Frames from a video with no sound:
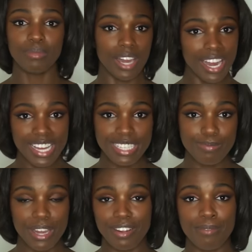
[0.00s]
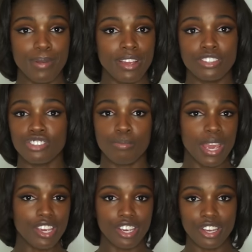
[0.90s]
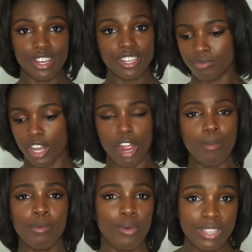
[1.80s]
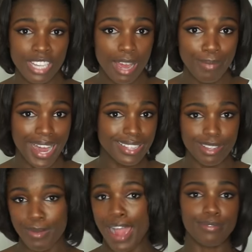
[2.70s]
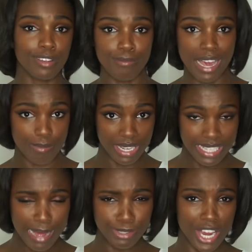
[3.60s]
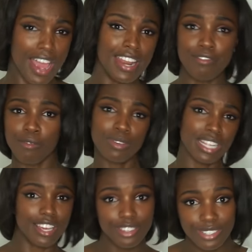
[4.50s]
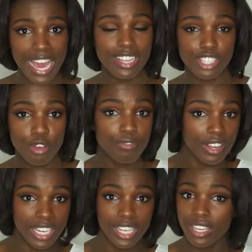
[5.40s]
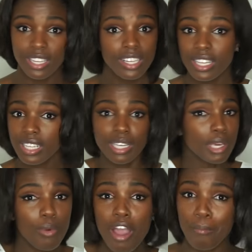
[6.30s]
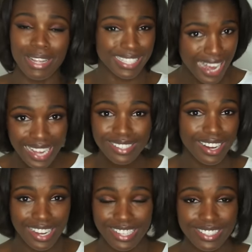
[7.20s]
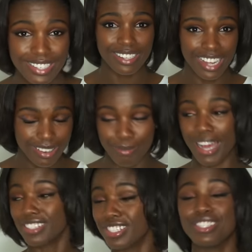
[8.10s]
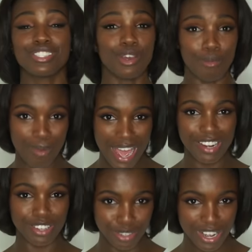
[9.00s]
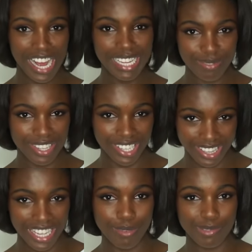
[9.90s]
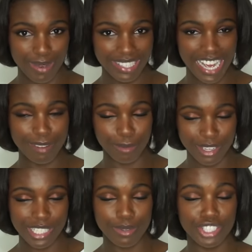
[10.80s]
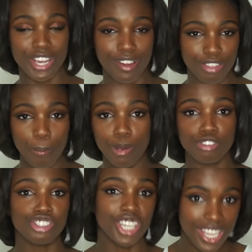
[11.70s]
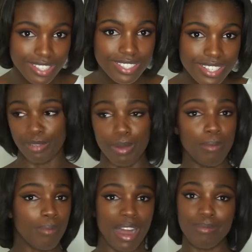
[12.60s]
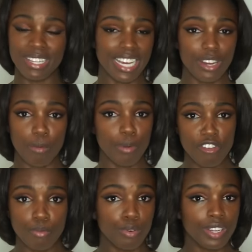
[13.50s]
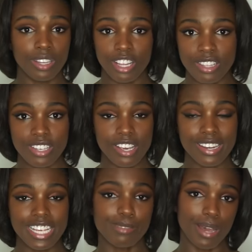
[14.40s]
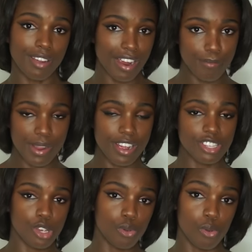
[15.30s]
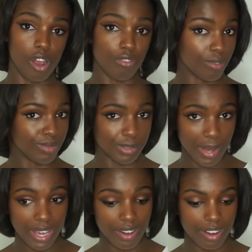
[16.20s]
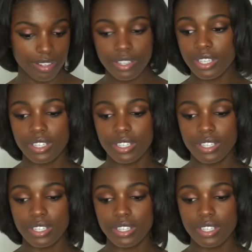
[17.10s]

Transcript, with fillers: Guys, my grandparents are Jamaican. I remember one time I had some African man in my Snapchat and everyone was like, your dad's so funny. He weren't my dad, guys. And I'm actually so mad at you guys for thinking that he was my dad because he was shouting the most shit. My mum and my dad are both born in London. It's my grandparents who are from Jamaica.